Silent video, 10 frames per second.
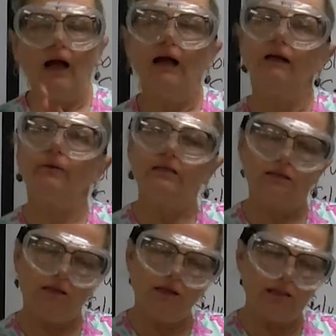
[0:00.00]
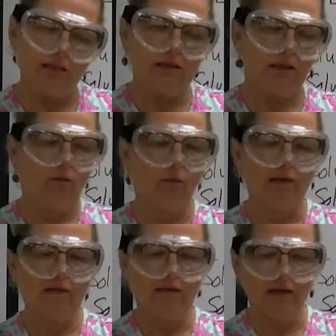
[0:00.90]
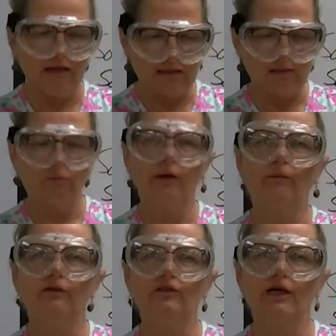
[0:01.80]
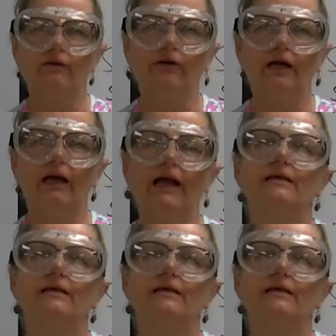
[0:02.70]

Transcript: Anyways, with this we will generate a